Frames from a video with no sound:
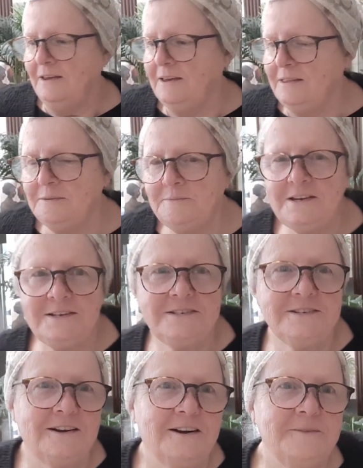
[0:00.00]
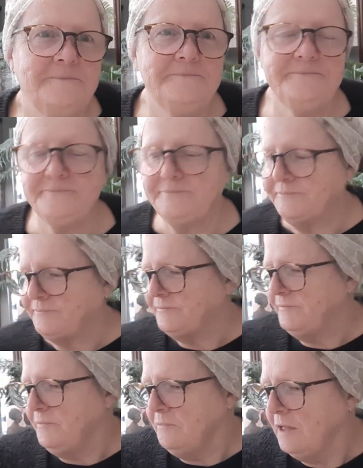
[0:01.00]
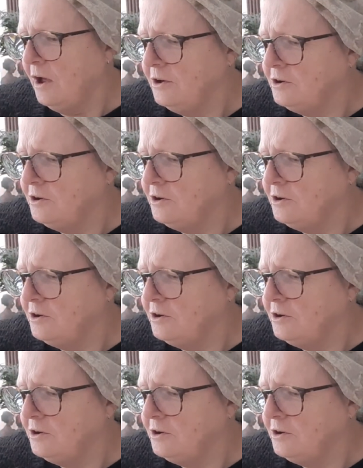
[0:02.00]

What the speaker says: In the meantime, I